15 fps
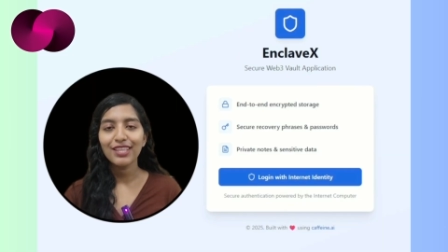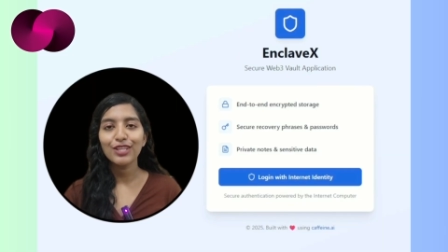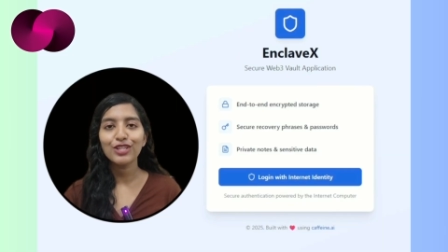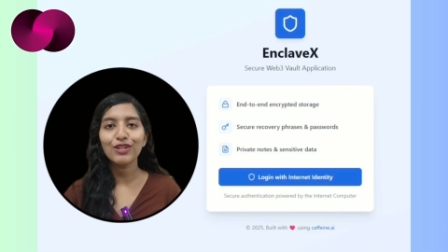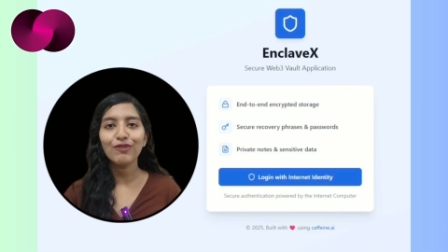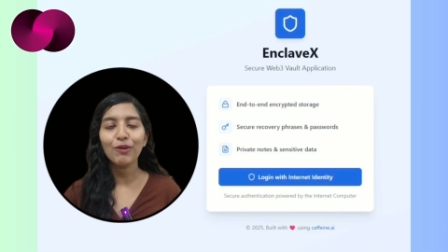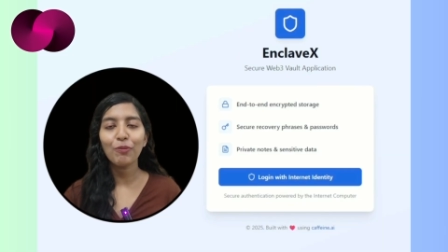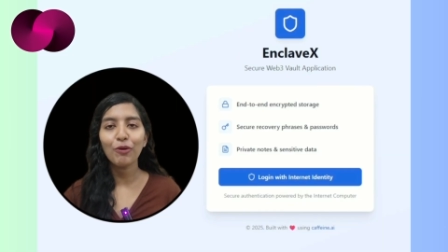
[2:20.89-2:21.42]

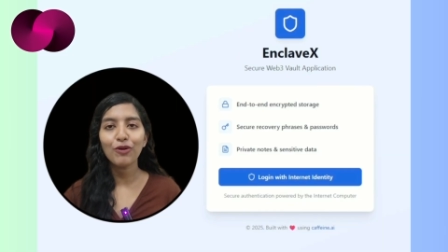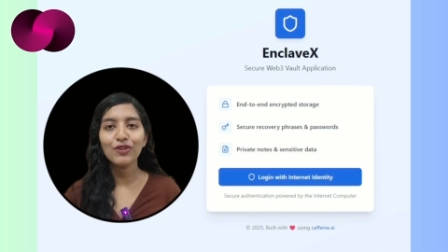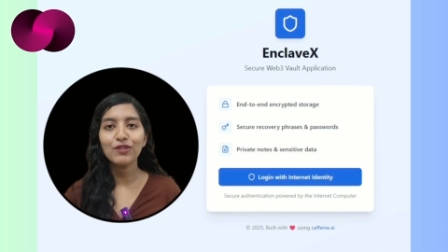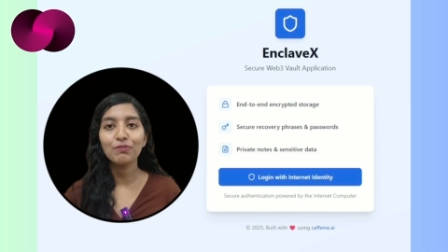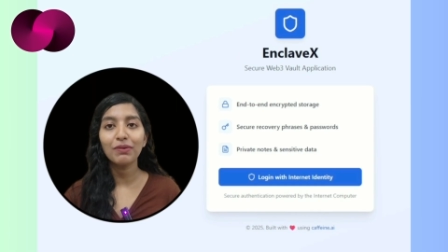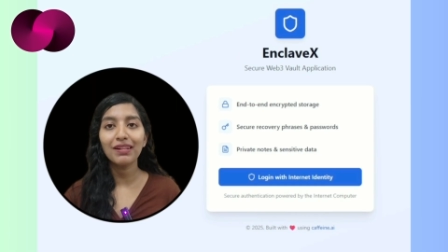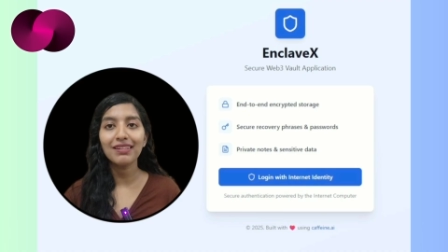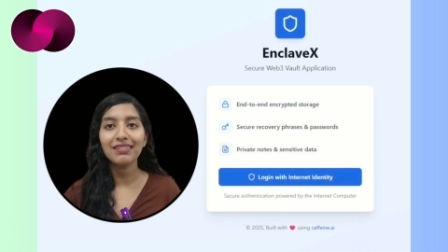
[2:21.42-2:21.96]
The
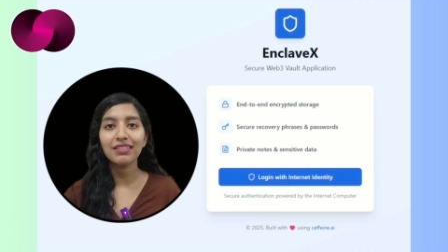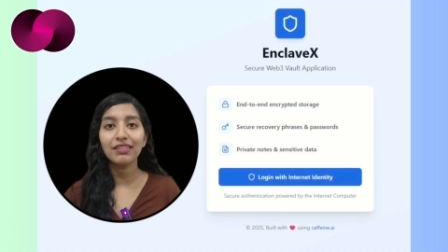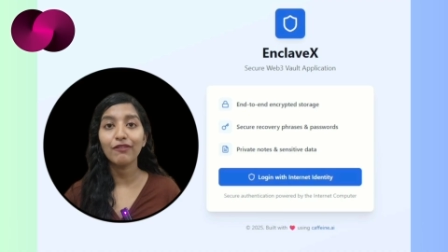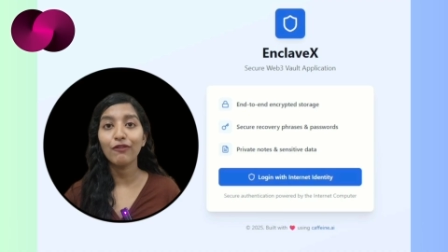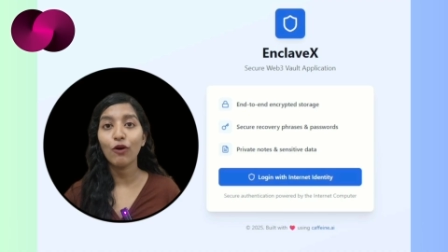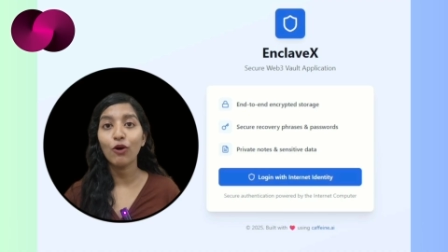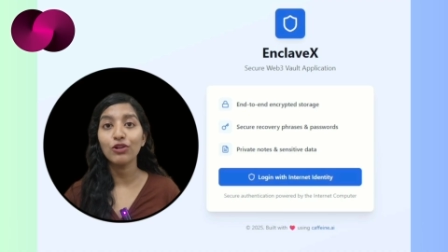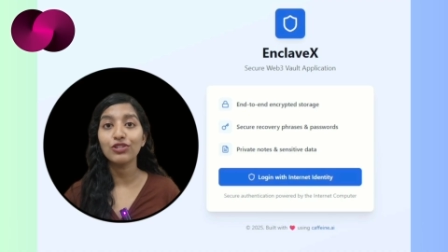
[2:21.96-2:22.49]
developers built
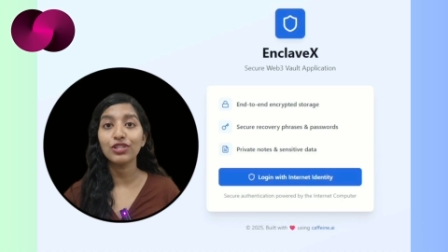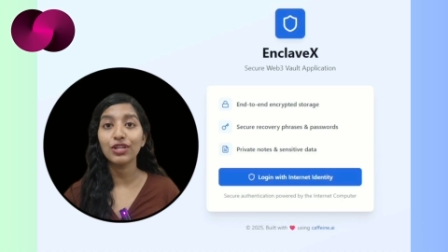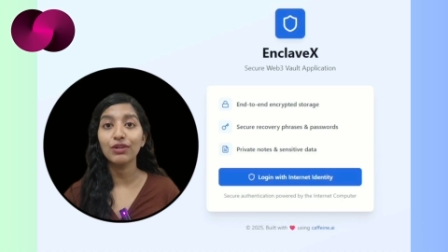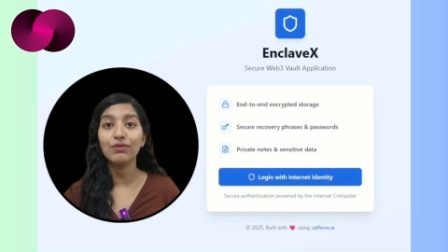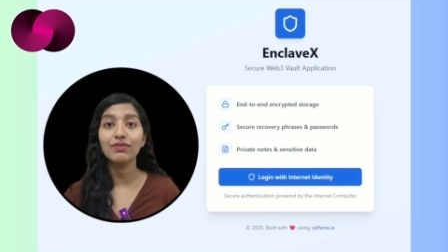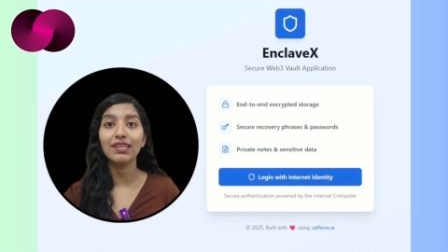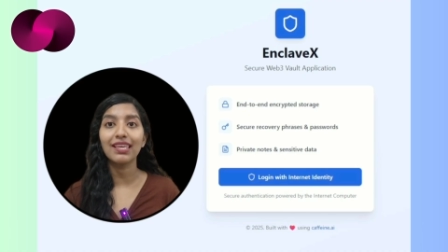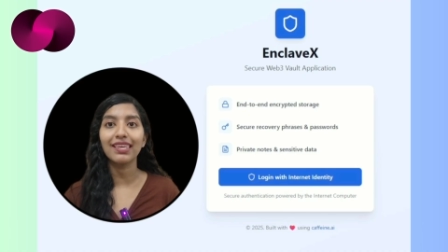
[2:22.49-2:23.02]
the vault
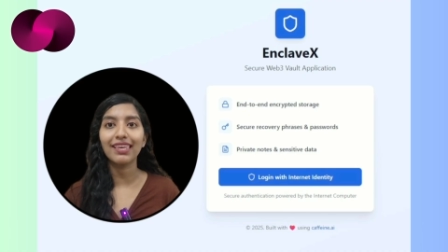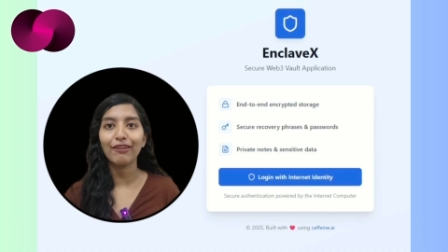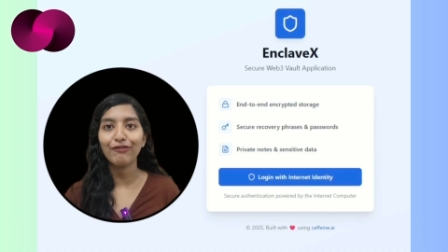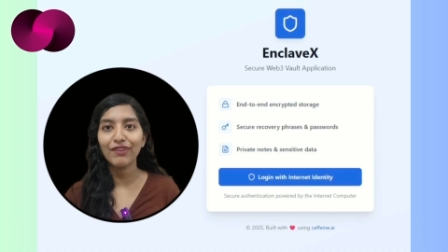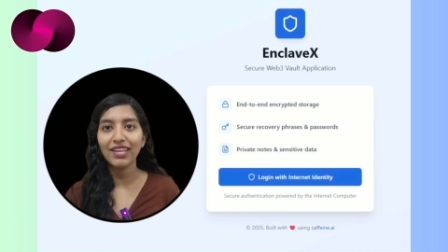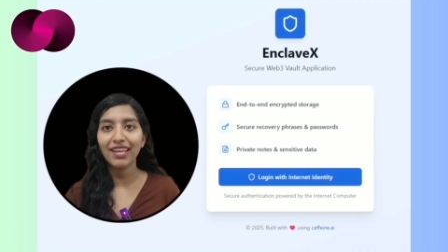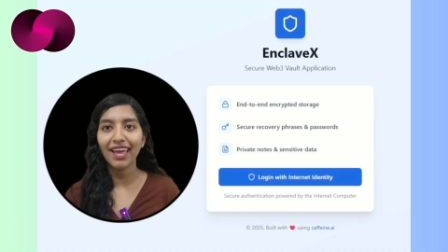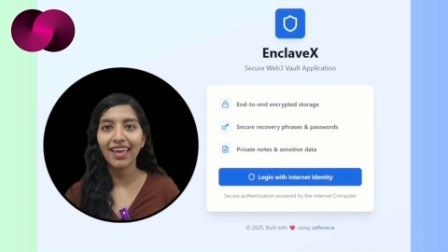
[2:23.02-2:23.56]
using
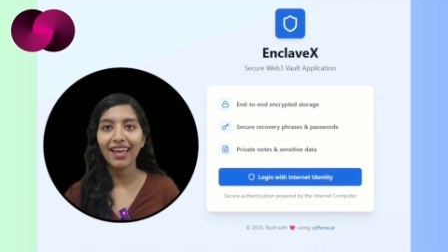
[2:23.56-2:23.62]
Caffeine